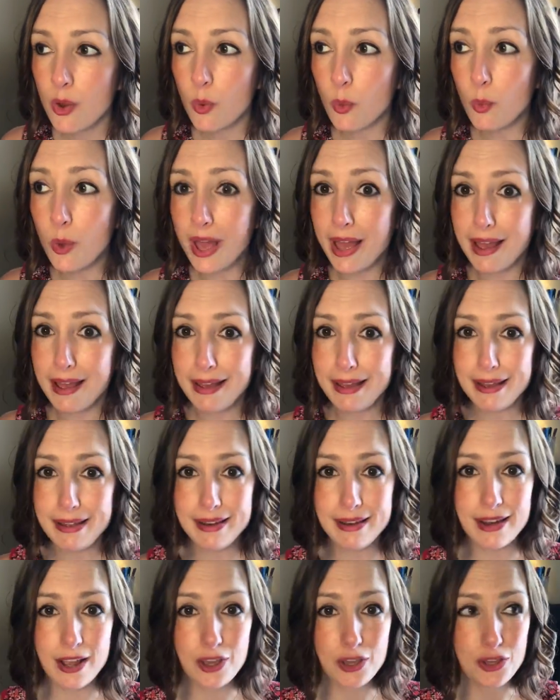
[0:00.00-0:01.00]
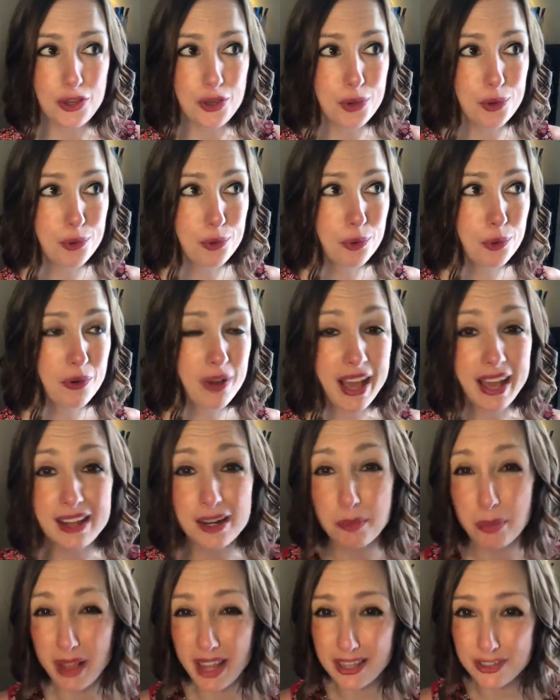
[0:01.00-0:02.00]
when you hit
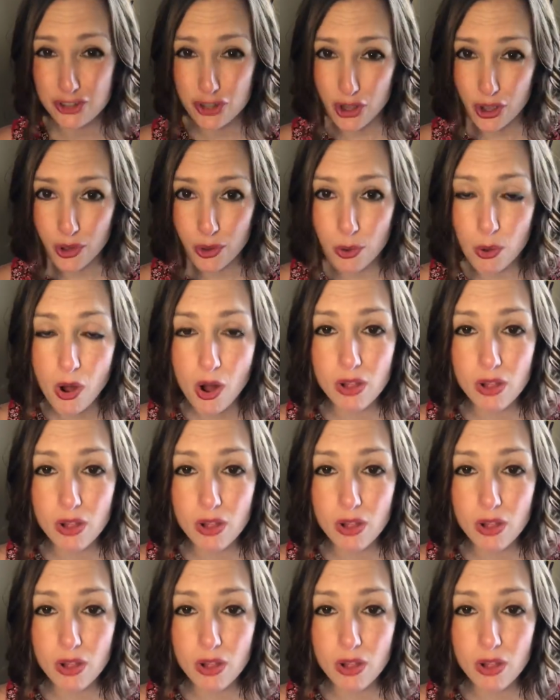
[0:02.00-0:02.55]
a plateau,